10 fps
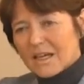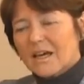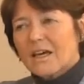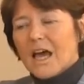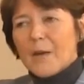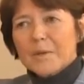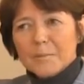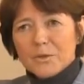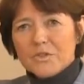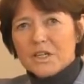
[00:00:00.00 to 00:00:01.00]
Yeah, I mean,
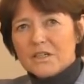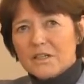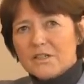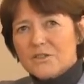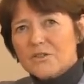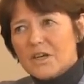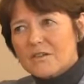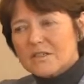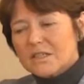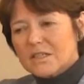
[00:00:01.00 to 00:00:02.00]
it moved in
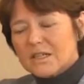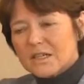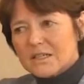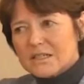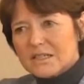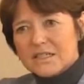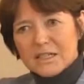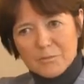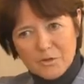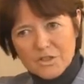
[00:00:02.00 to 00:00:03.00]

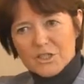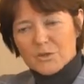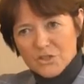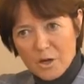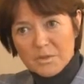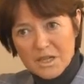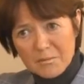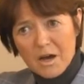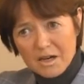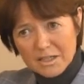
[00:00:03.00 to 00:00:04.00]
2016. It moved into a top
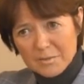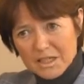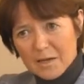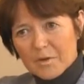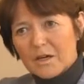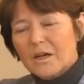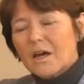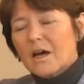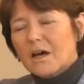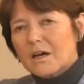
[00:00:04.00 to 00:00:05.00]
10 market. It became
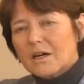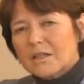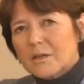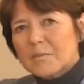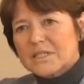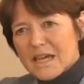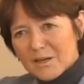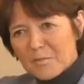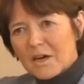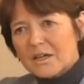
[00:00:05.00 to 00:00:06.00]
our number
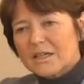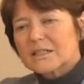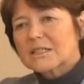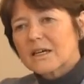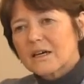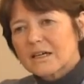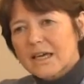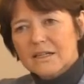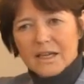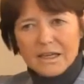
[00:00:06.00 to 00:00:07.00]
10 market. Again,